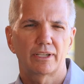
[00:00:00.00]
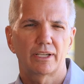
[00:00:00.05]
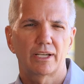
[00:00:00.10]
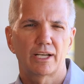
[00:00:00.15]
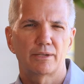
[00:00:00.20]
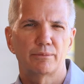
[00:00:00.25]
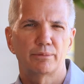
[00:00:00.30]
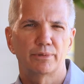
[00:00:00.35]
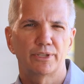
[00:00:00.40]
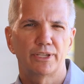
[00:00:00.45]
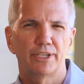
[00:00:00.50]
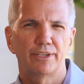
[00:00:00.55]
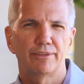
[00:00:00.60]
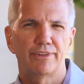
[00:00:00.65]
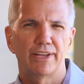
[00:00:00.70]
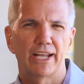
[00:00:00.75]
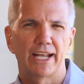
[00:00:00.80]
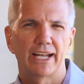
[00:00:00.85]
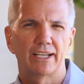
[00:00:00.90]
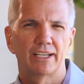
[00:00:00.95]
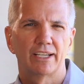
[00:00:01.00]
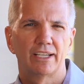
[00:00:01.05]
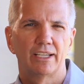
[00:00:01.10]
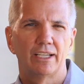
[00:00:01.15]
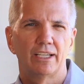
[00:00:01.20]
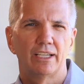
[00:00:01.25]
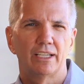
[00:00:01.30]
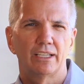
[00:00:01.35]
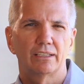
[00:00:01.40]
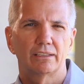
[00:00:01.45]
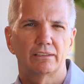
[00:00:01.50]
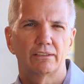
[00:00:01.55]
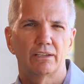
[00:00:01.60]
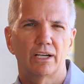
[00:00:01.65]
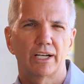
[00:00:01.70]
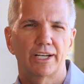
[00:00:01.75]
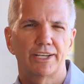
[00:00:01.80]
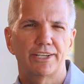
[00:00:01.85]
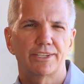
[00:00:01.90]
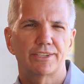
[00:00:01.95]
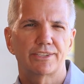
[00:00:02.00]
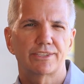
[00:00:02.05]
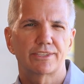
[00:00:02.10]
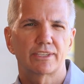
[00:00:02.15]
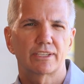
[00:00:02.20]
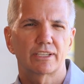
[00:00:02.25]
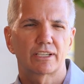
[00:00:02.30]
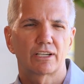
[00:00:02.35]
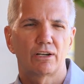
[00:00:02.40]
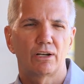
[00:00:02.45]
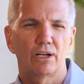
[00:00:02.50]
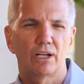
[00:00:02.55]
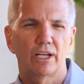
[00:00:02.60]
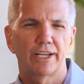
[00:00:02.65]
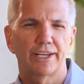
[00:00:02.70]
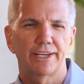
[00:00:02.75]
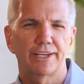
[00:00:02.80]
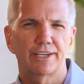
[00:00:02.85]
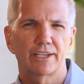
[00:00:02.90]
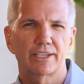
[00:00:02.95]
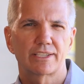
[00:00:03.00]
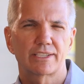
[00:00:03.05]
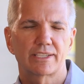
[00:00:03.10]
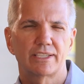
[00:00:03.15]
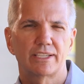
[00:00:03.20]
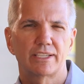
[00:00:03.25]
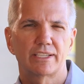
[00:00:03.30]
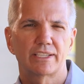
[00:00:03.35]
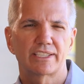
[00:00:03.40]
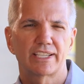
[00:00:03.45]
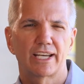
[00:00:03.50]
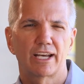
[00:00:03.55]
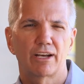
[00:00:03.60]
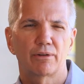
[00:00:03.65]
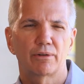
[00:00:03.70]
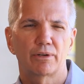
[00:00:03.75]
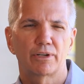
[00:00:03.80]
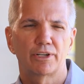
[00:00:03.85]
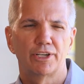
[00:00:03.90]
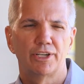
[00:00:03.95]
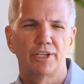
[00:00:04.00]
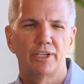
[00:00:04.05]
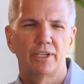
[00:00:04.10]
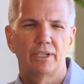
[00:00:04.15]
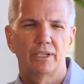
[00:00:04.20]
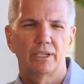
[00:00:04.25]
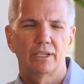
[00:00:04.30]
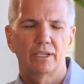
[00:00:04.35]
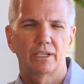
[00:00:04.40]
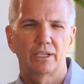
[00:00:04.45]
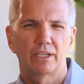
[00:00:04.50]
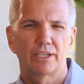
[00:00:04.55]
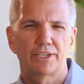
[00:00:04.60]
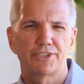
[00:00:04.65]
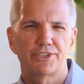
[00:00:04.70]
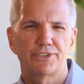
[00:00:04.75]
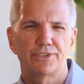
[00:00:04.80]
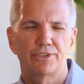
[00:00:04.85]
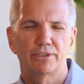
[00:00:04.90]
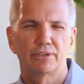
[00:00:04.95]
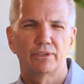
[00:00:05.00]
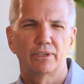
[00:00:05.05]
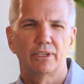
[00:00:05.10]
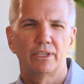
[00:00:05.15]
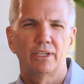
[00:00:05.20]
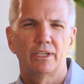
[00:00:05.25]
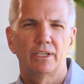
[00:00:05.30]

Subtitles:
I believe that God is calling us in this hour to